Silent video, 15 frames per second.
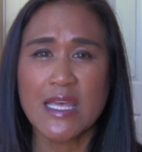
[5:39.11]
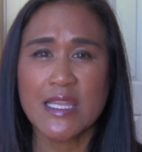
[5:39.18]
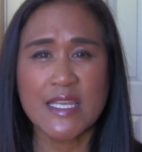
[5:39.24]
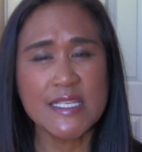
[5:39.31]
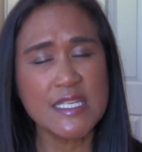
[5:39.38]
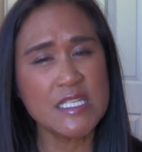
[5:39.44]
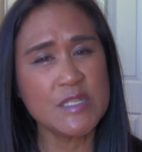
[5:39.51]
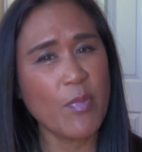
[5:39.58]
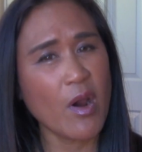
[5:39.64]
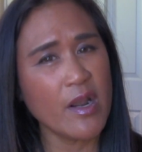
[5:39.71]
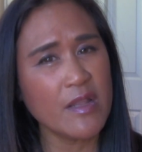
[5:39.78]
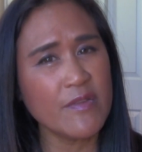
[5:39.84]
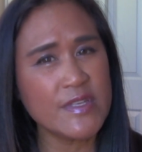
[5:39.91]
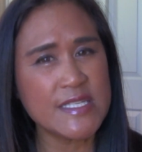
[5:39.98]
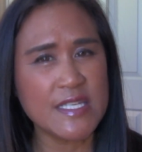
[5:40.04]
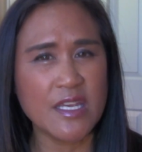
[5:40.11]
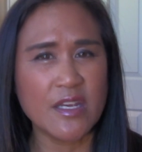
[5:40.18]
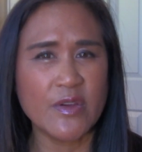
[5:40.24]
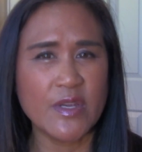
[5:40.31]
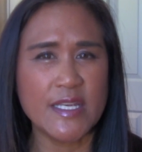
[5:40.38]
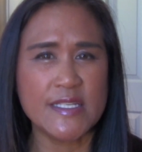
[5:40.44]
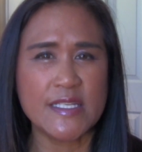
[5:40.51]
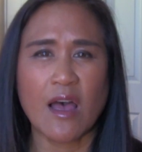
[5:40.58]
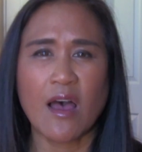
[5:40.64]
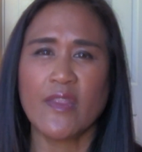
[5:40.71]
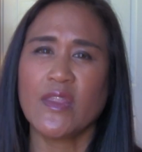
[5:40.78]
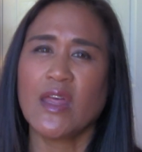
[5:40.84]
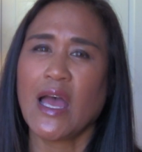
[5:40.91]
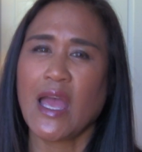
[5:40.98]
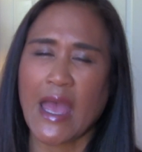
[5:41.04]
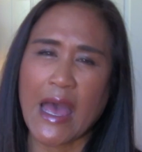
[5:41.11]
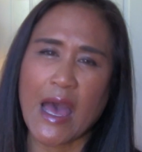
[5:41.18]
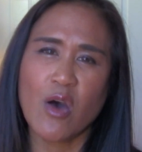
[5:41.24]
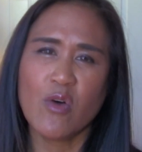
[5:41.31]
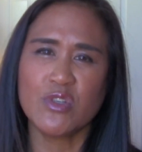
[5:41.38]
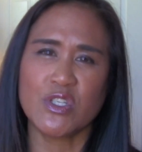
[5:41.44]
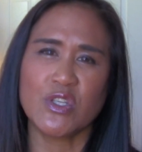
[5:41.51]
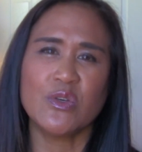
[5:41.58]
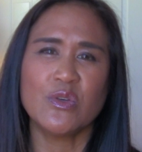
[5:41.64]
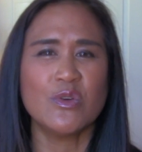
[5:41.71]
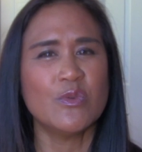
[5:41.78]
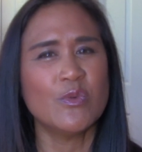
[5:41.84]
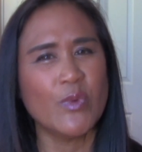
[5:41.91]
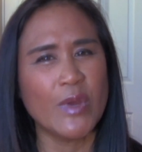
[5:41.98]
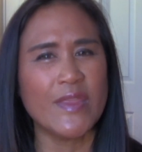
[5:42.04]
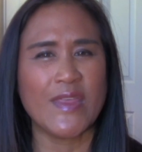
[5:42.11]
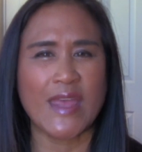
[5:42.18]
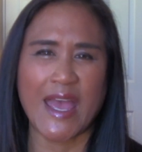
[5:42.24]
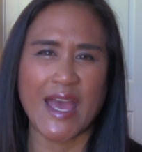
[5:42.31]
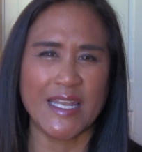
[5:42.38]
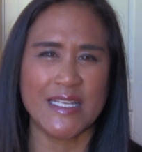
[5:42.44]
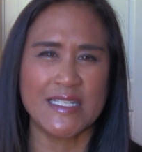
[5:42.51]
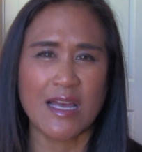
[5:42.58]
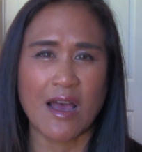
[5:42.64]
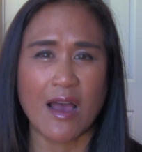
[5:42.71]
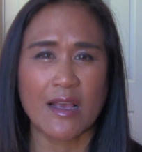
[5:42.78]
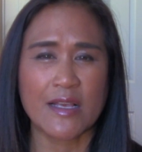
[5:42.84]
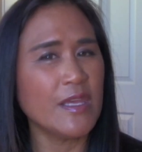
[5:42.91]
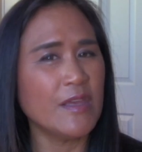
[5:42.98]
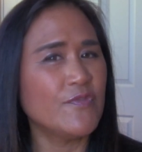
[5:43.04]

This is part of a series on the How To with Annie Talks.